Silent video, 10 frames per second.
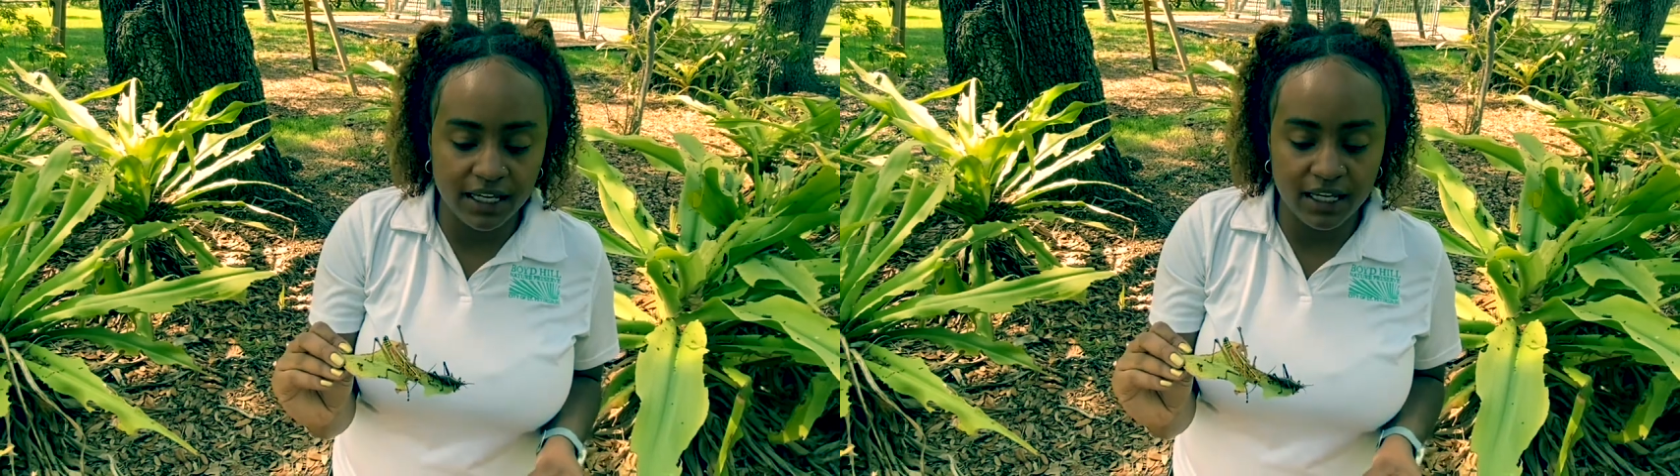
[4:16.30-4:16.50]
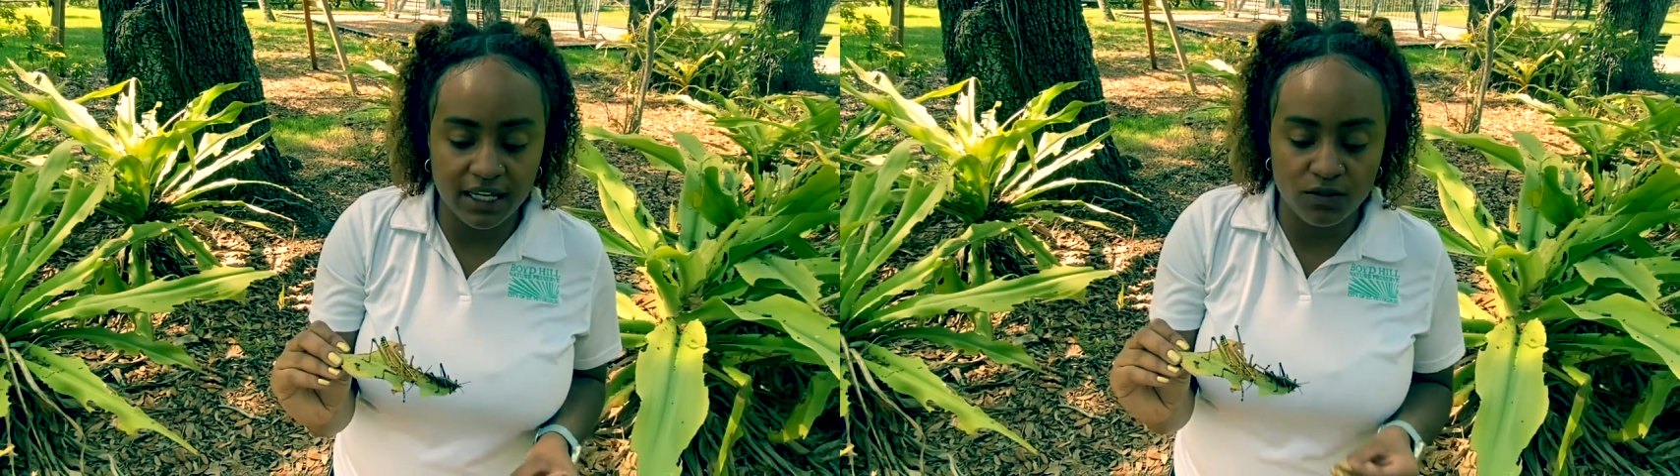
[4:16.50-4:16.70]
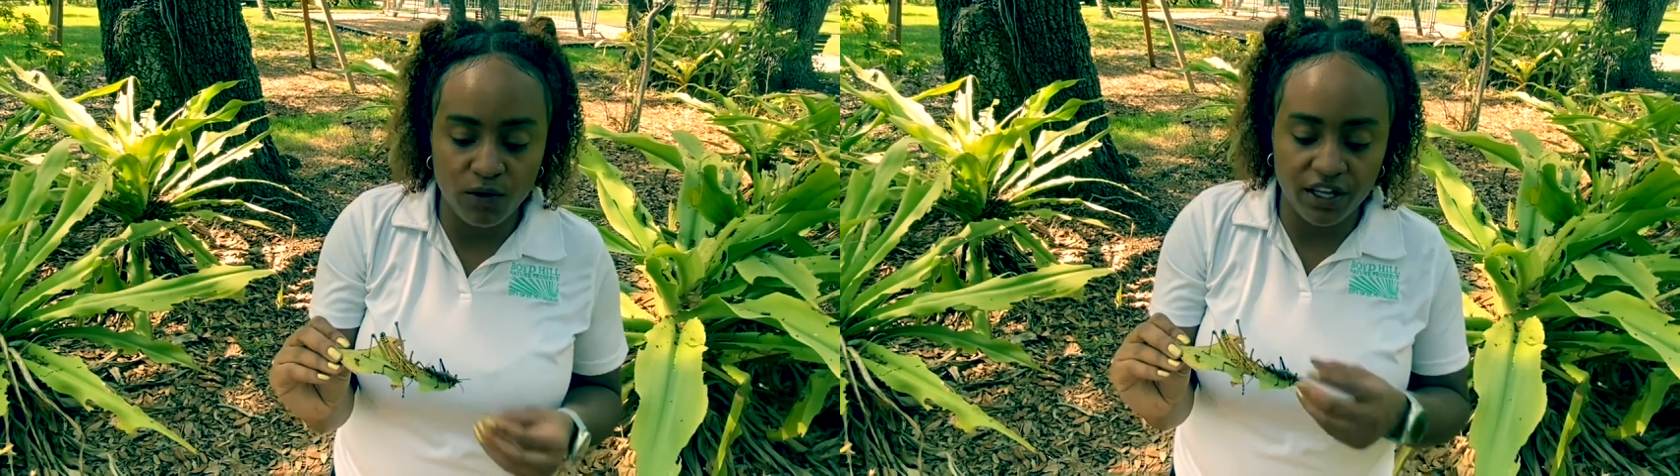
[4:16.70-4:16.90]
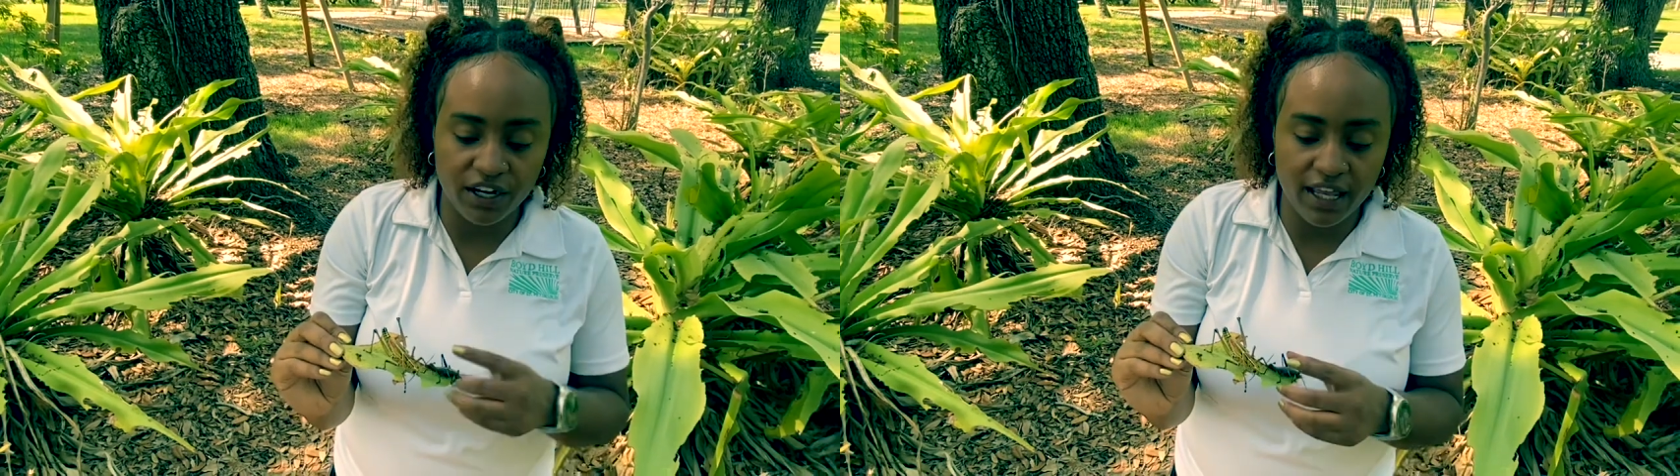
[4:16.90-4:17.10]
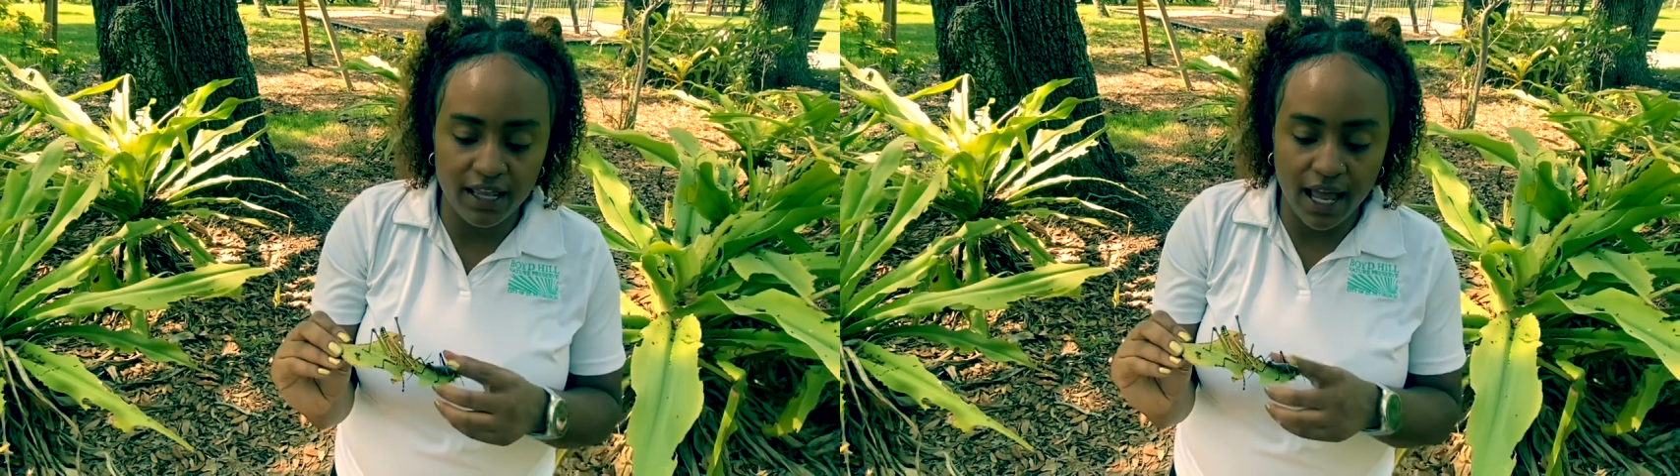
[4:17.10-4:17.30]
is when they're
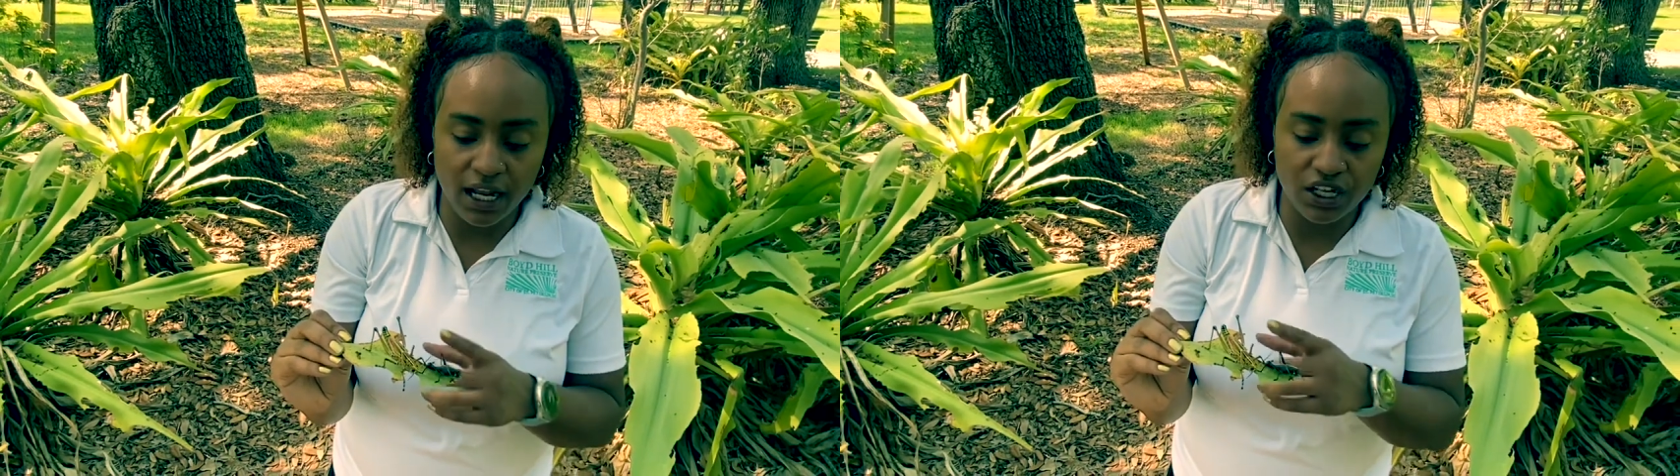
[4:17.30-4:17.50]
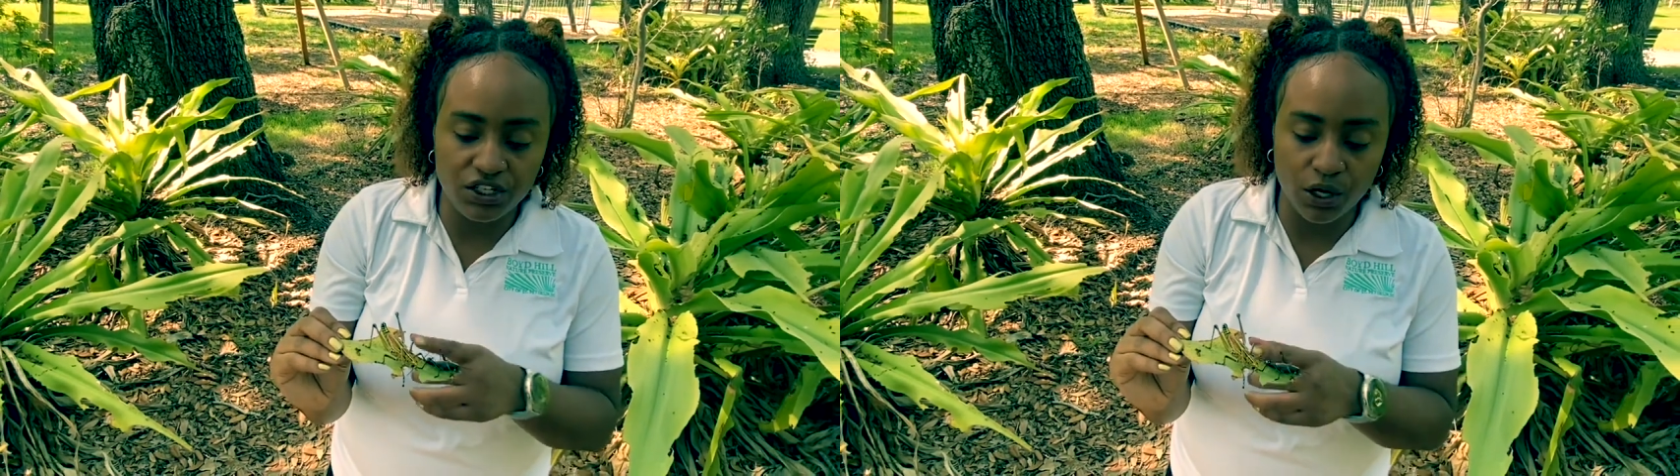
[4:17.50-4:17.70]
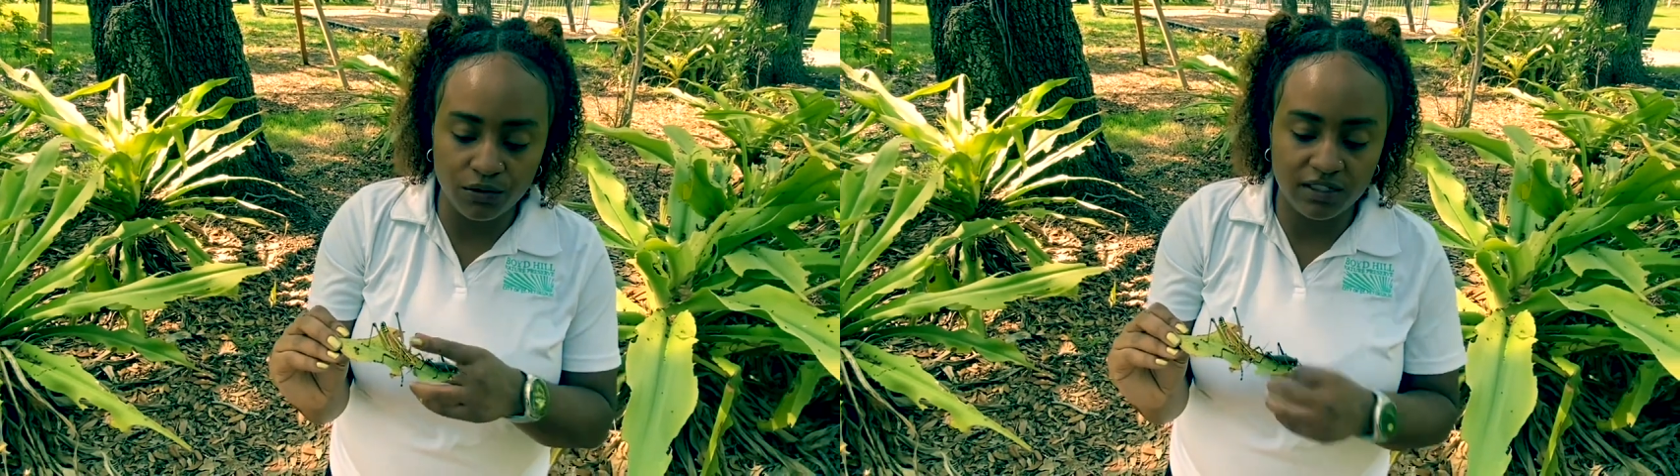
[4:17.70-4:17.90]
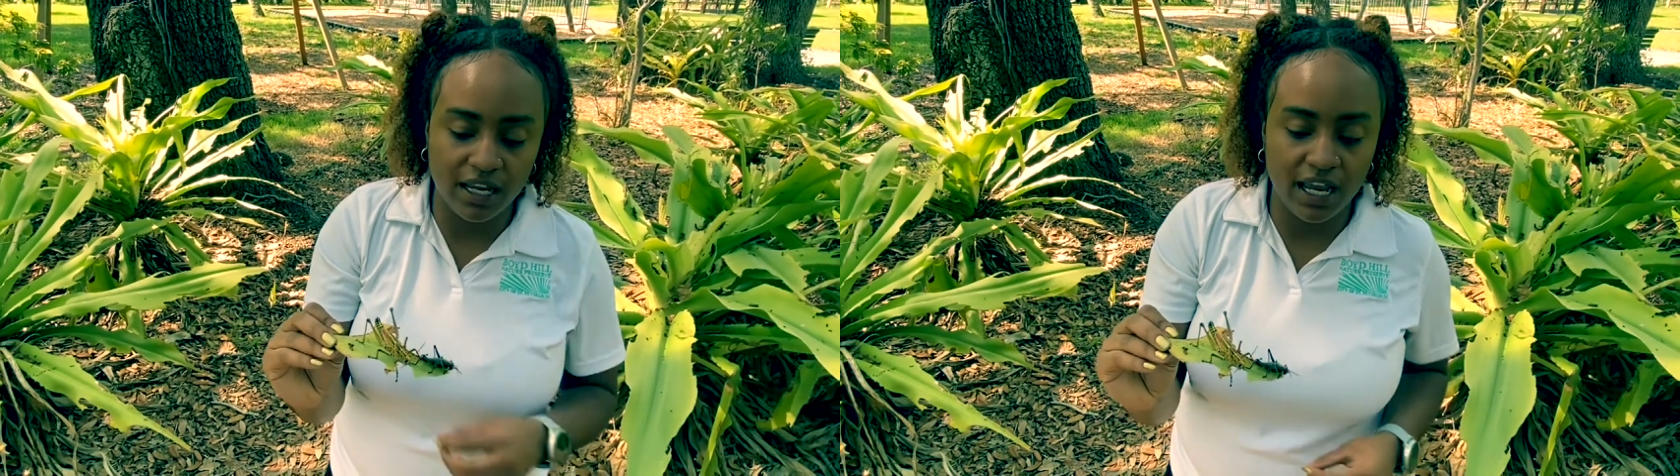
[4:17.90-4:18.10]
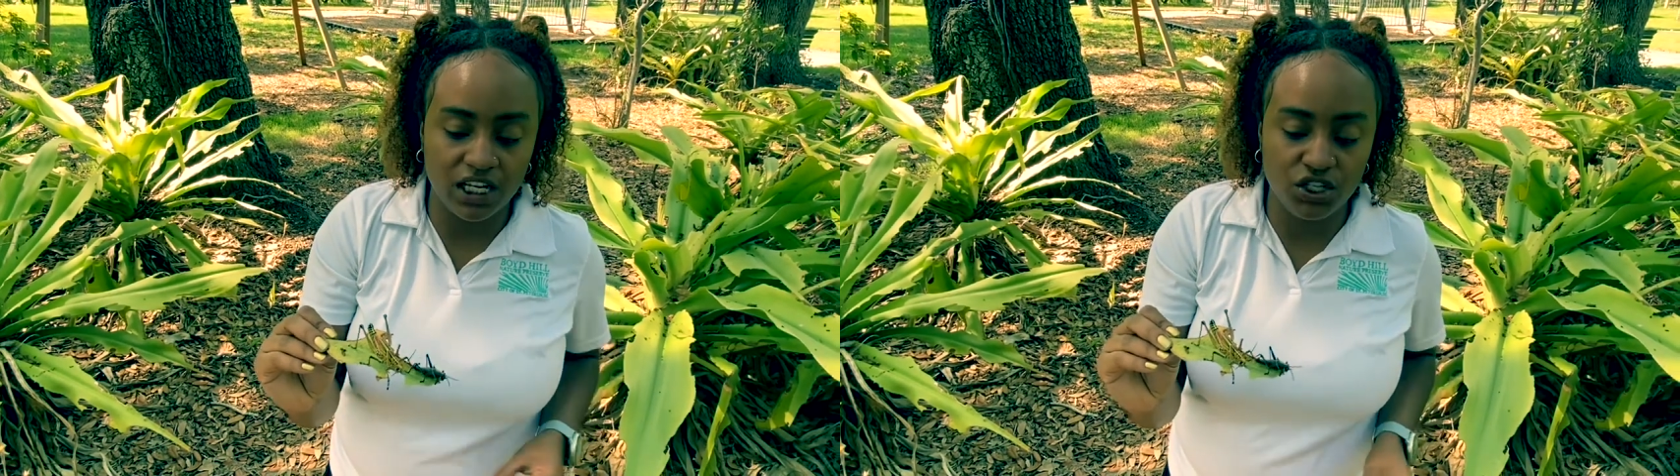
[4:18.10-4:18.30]
in that adult
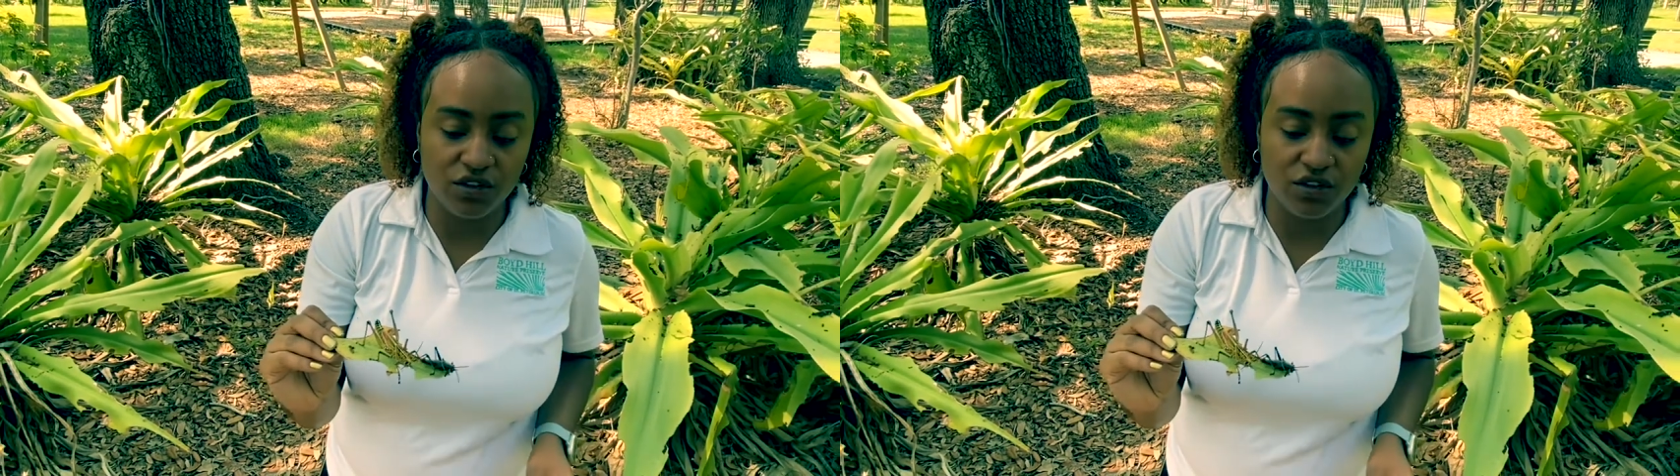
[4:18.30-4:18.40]
stage,